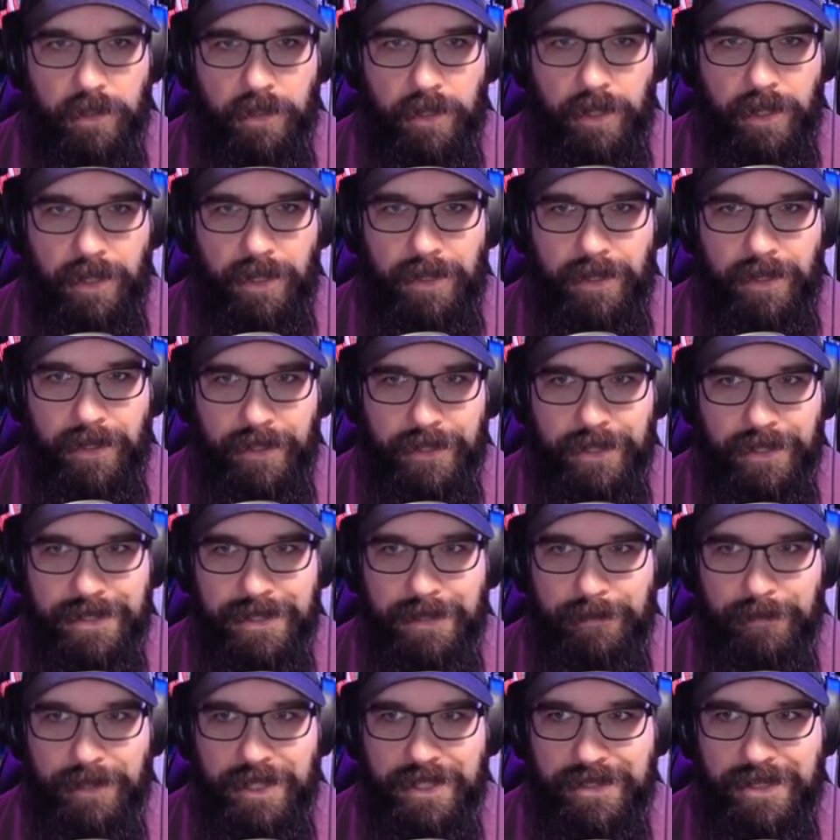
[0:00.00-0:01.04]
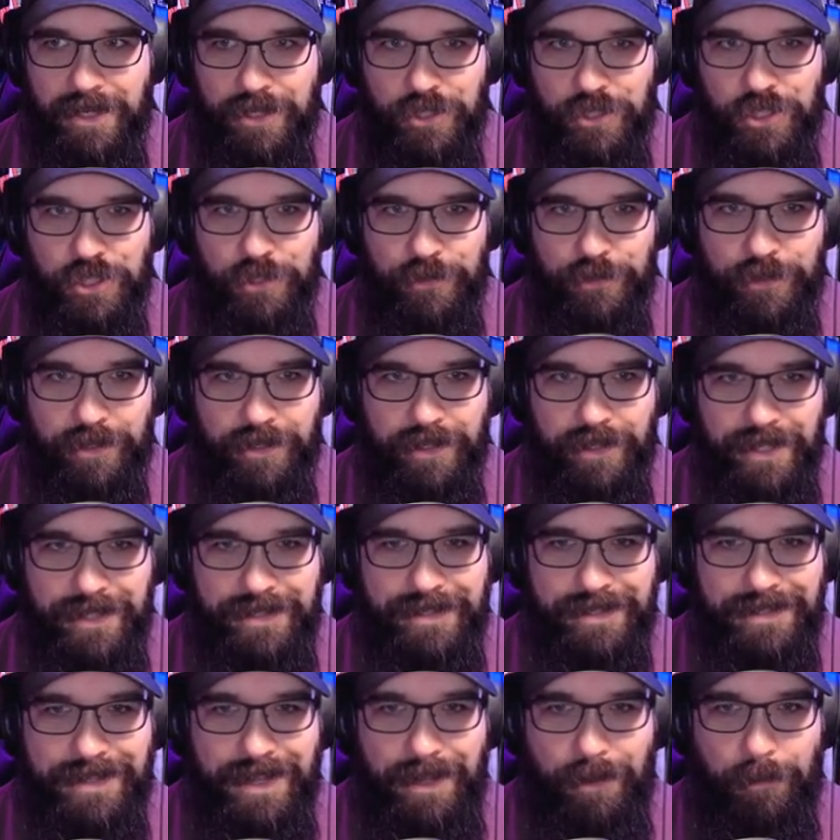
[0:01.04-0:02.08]
Haha, you dummy. It's not a schooner. It's
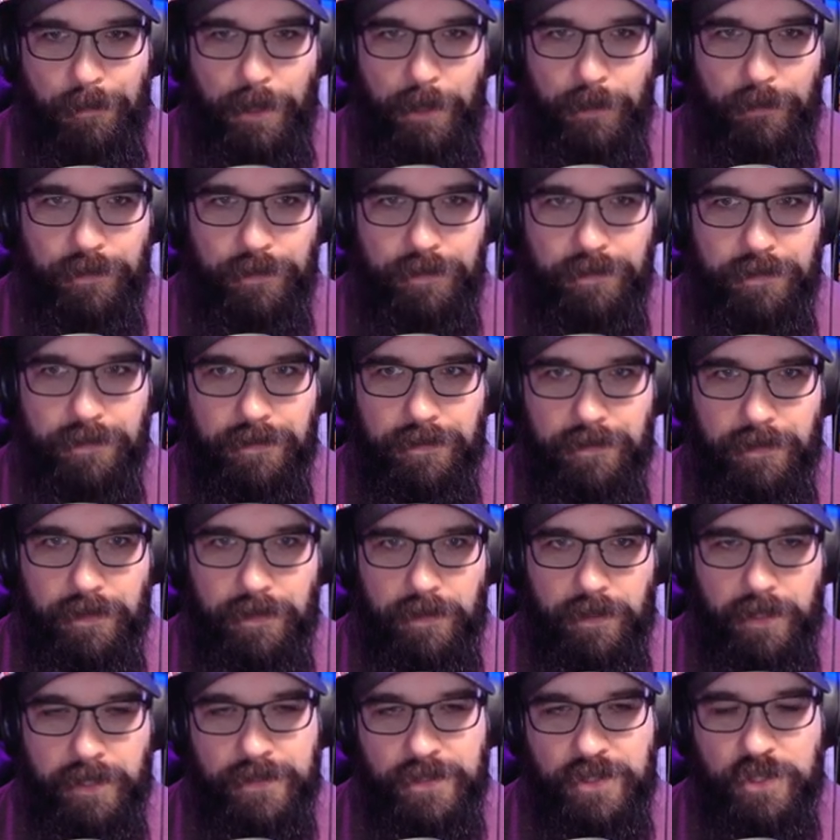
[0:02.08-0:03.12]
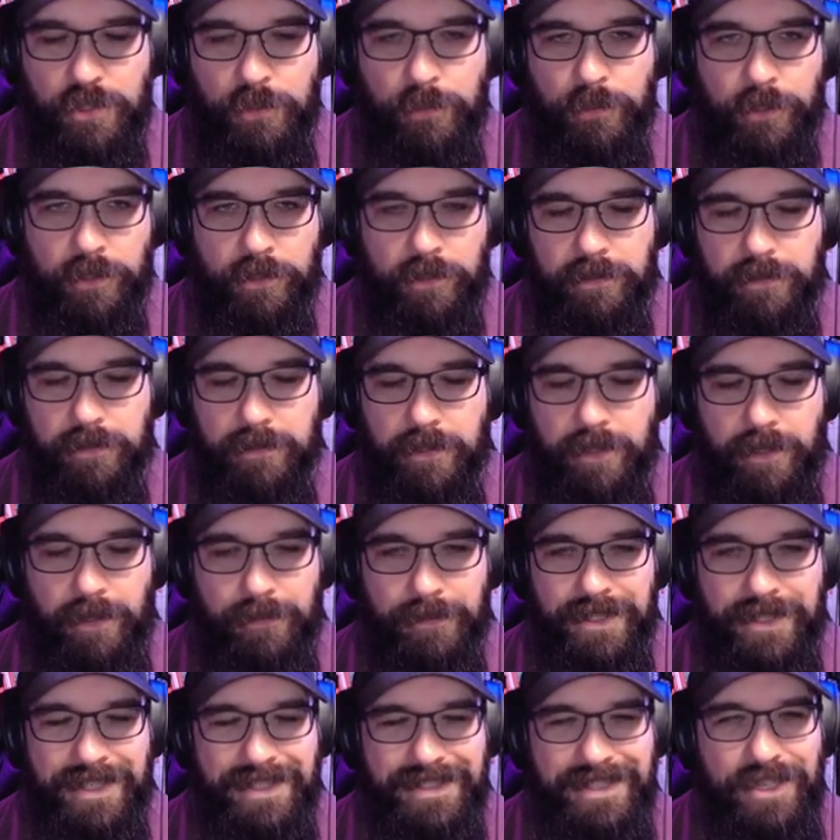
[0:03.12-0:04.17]
a sailboat. A schooner.
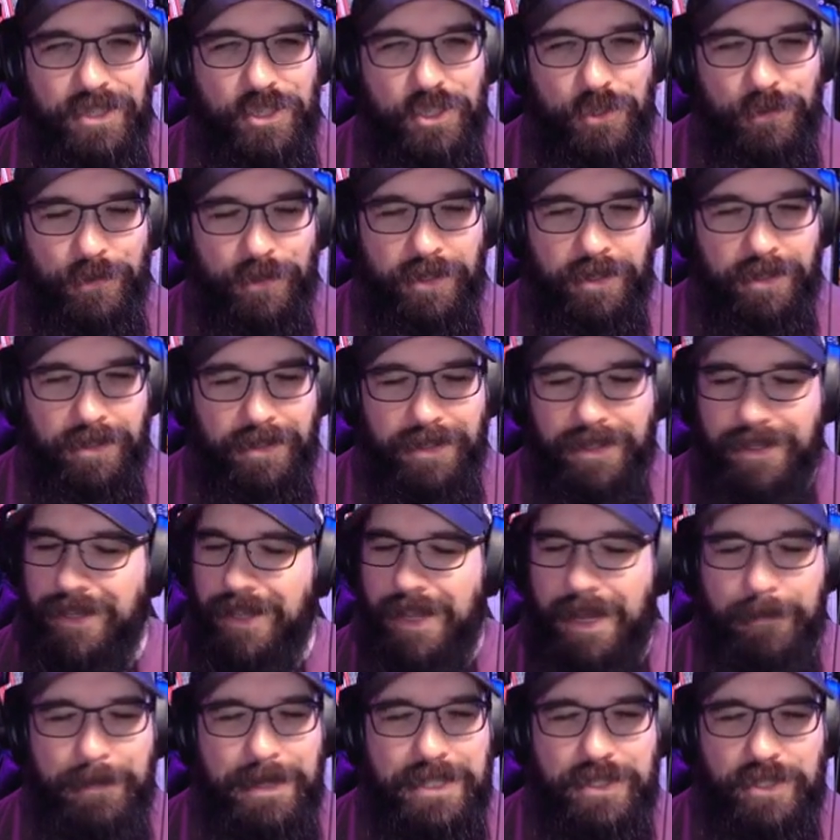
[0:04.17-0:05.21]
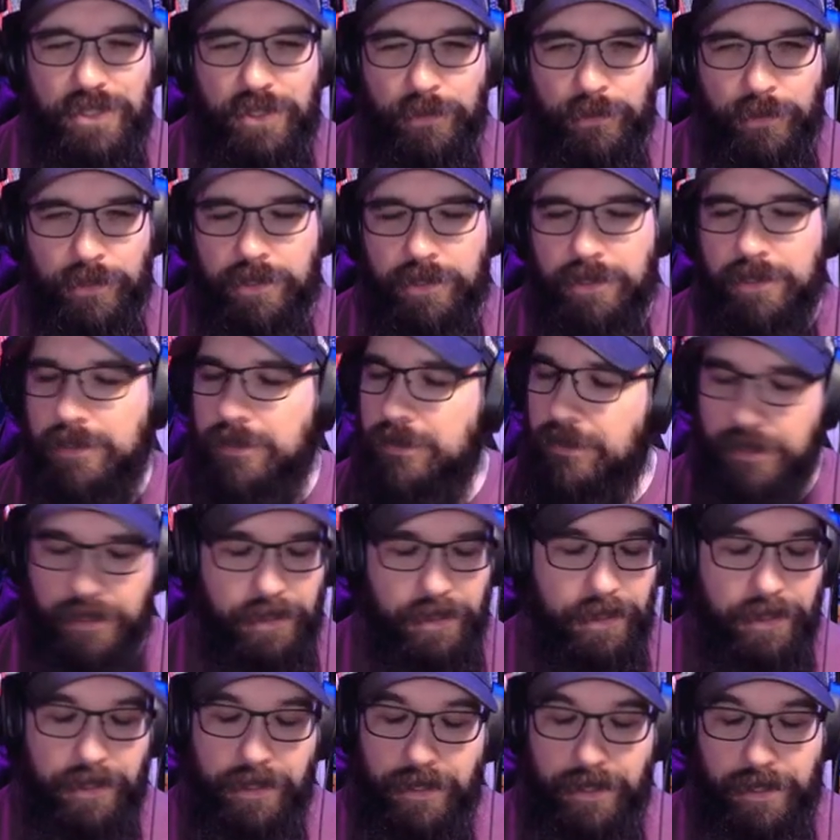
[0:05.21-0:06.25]
Did I say schooner? I meant schooner.
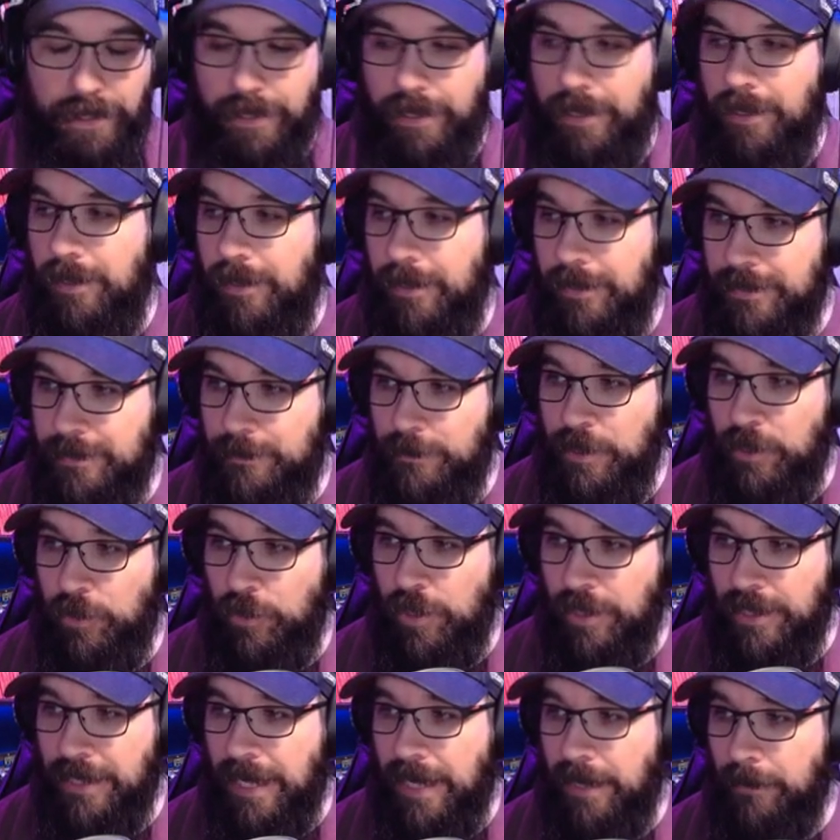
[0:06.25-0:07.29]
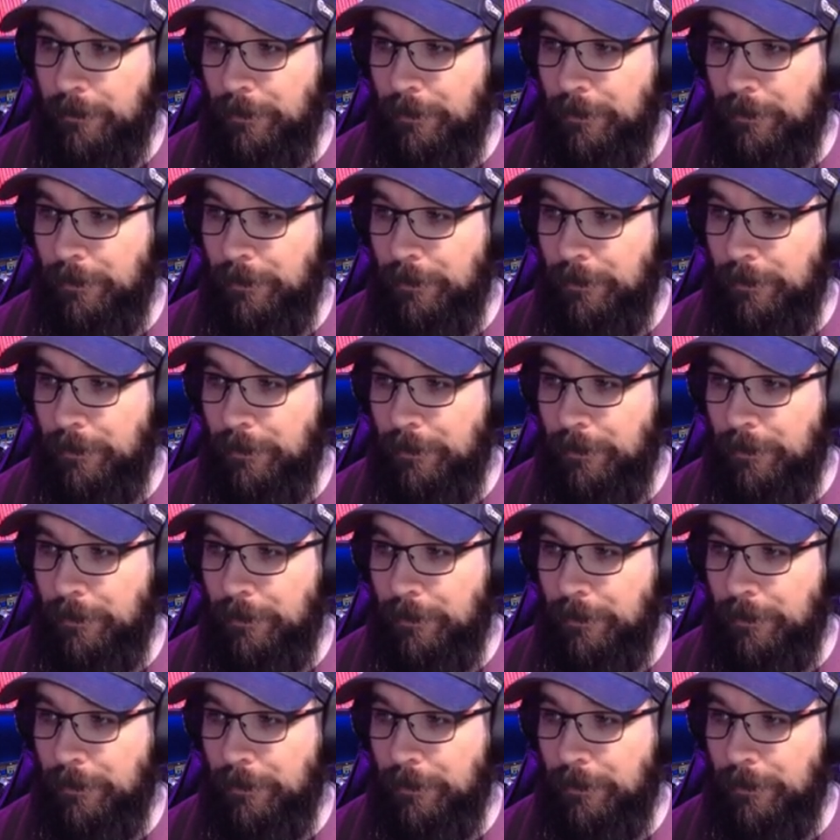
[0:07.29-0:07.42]
Ah, it's been a long day.